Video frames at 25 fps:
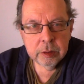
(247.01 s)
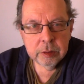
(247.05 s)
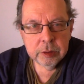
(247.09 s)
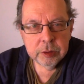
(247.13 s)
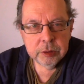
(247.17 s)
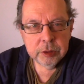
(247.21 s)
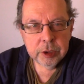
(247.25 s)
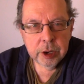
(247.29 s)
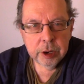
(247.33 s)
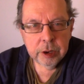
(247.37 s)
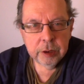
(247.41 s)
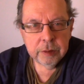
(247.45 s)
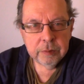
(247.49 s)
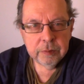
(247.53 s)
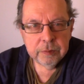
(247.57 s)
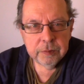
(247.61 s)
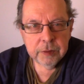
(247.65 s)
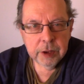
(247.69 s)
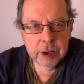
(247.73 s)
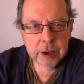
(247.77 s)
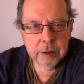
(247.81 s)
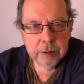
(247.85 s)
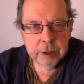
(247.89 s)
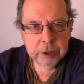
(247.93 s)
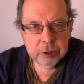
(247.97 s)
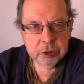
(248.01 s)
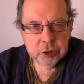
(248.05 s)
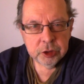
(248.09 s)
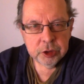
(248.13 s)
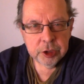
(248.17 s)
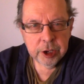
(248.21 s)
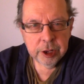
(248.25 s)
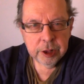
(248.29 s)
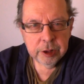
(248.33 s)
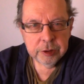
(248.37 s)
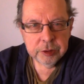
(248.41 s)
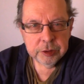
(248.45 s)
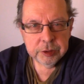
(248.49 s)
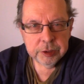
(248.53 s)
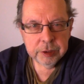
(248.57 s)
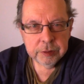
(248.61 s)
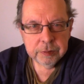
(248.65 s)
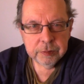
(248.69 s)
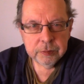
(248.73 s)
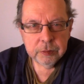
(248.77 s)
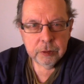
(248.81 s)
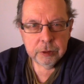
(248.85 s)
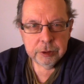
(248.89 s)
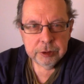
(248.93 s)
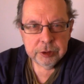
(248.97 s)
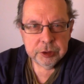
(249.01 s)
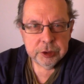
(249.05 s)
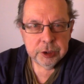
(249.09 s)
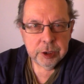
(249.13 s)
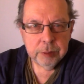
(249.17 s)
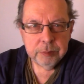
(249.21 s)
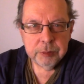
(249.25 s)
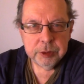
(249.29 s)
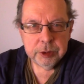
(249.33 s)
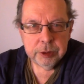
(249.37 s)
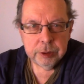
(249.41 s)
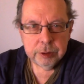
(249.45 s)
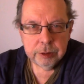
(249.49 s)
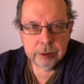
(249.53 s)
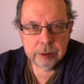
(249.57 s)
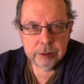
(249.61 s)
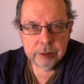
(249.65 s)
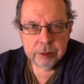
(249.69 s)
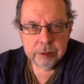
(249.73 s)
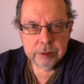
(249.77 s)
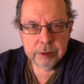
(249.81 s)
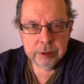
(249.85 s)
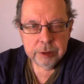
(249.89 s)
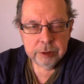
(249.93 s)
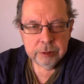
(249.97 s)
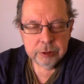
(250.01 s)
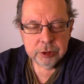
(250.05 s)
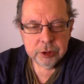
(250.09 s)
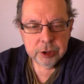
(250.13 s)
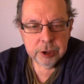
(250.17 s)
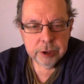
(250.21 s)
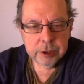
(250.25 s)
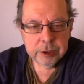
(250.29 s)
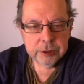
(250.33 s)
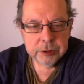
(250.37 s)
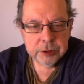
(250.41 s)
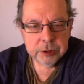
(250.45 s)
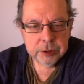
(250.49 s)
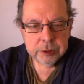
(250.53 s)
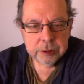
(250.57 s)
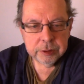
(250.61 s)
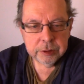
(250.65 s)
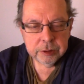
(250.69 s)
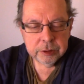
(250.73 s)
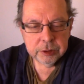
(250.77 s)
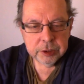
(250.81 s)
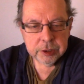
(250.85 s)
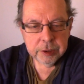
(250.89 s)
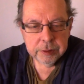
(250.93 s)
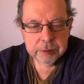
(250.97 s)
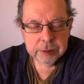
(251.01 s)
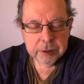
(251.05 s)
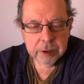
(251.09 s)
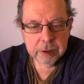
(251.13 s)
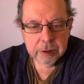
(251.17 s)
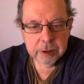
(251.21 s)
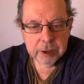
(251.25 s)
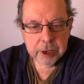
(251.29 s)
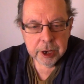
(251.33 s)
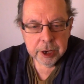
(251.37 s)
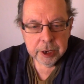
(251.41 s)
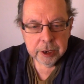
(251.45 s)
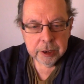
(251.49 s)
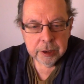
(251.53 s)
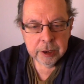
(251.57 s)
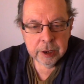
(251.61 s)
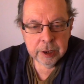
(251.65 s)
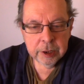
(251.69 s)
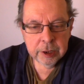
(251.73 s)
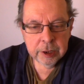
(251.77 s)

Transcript: started firing shells at Fort Sumter near Charleston, South Carolina.